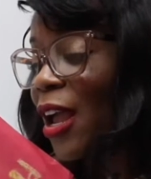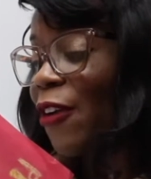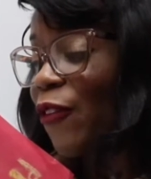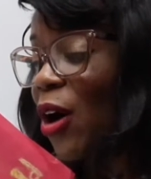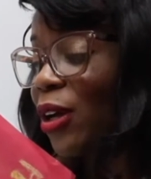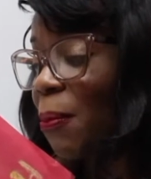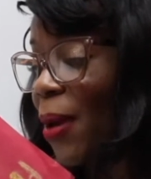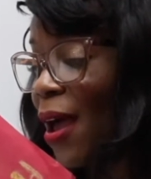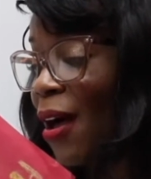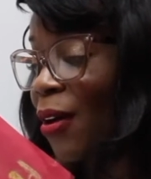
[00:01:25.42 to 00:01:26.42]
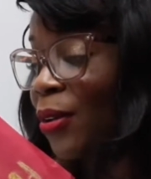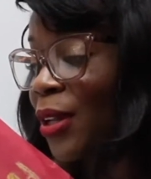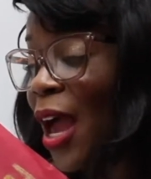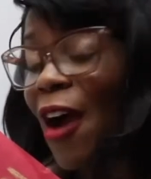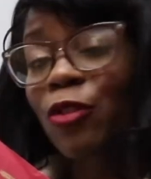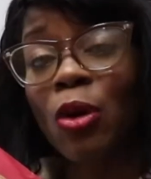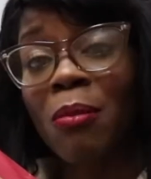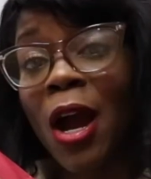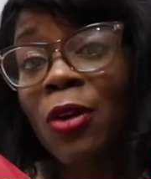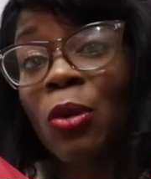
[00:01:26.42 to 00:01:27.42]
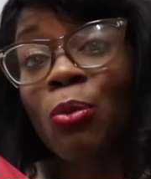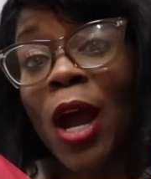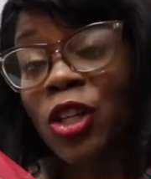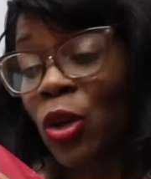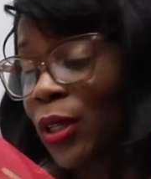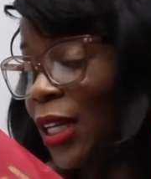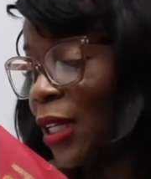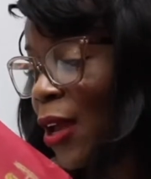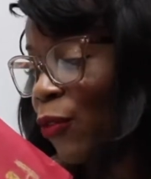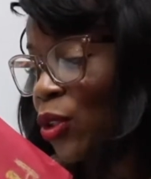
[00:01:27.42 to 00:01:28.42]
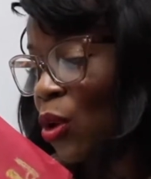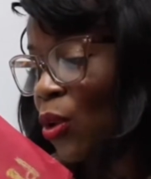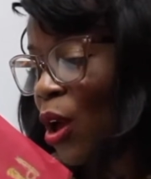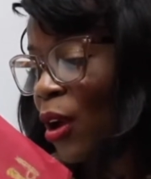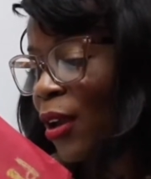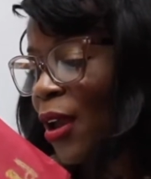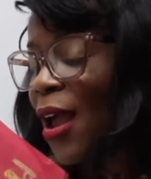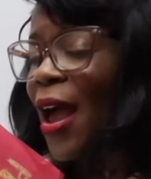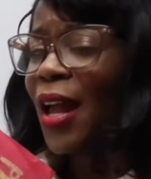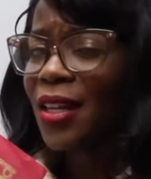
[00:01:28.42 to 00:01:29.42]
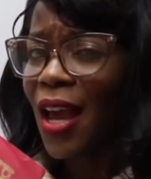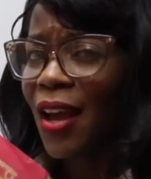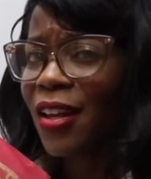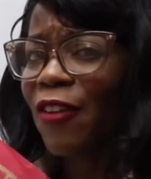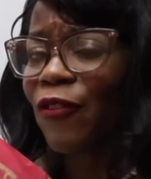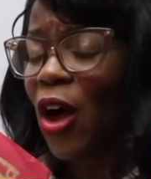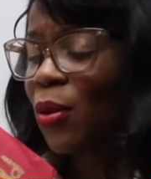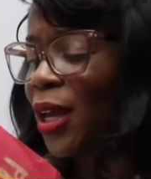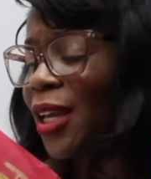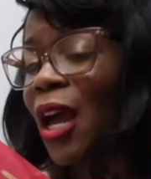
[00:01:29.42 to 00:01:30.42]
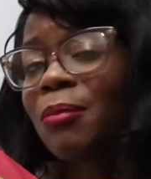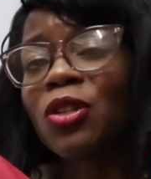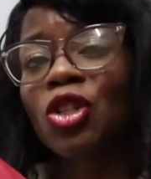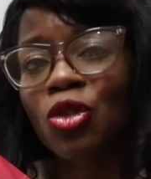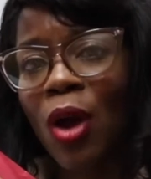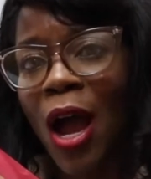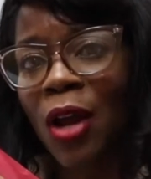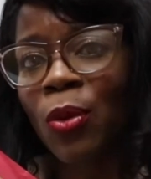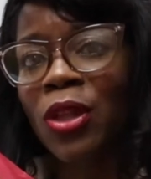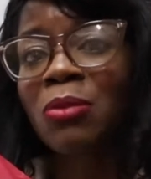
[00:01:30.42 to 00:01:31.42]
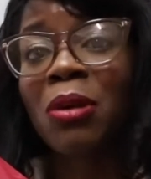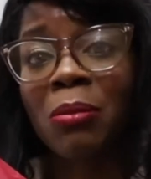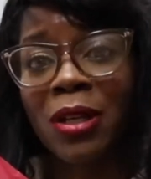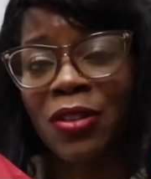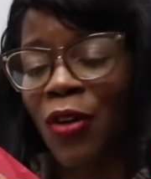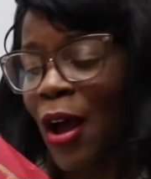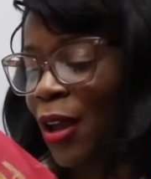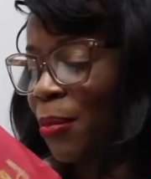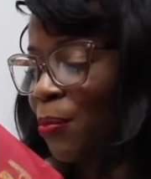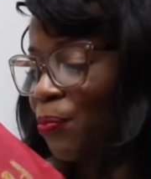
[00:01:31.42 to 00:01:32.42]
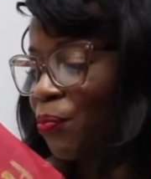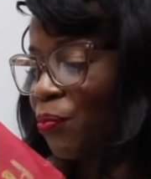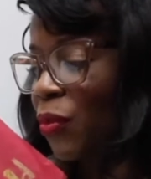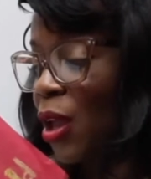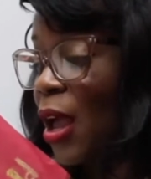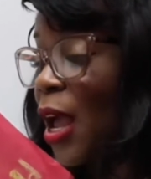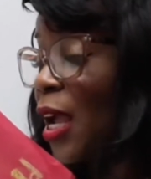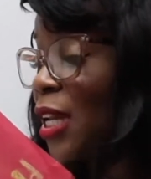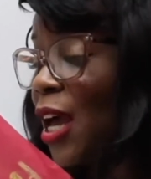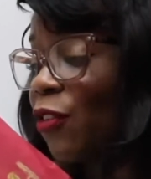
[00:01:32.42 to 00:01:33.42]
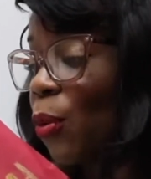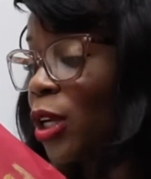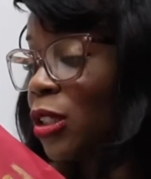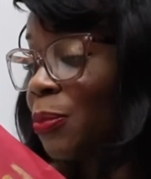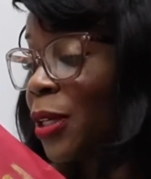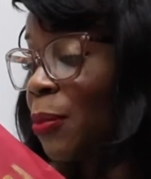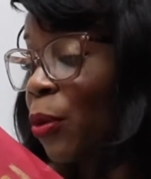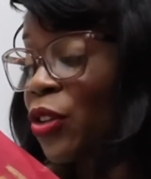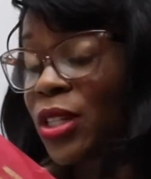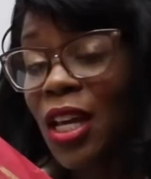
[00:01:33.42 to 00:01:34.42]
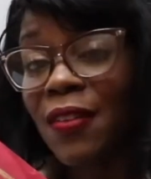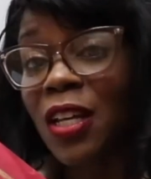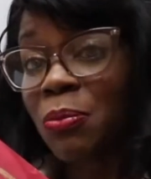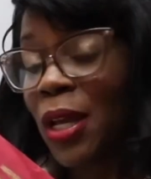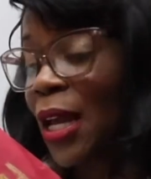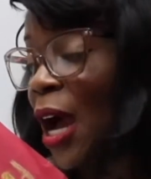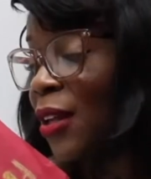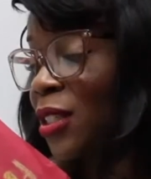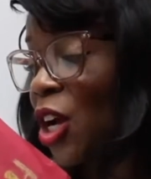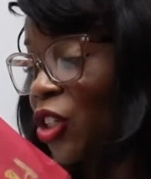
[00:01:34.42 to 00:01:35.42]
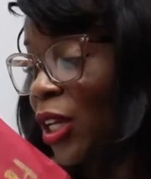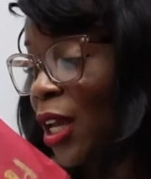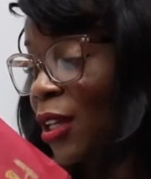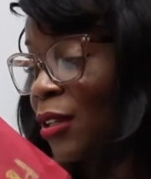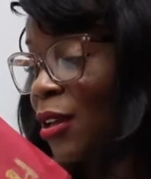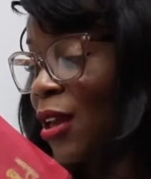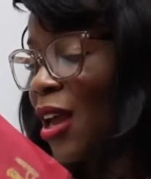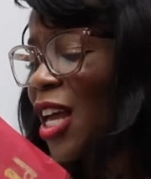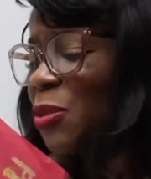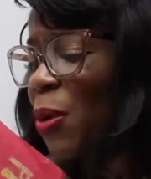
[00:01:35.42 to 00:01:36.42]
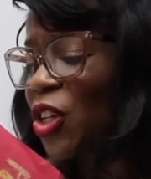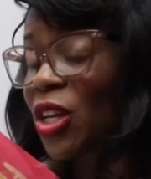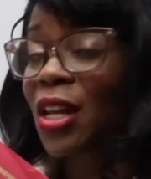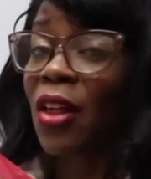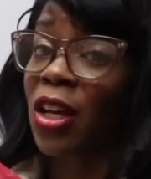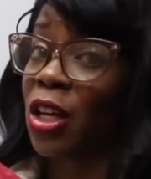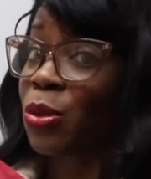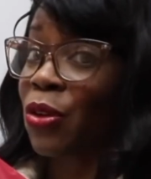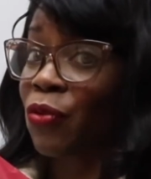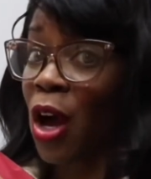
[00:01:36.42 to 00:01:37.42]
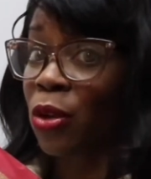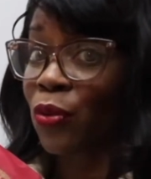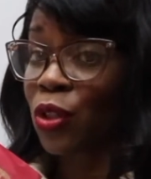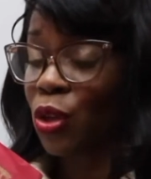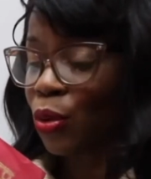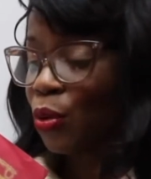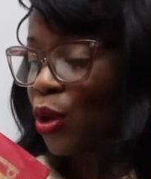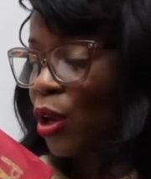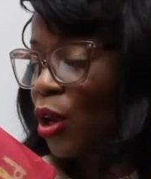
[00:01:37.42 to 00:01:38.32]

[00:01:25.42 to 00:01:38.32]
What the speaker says: He felt compelled, after admiring the Brad Jolie clan for so long, and yet he felt it kept in stride with his minimalist vibe. He never wanted to be perceived as being out of touch again, especially now that he was a father of 2.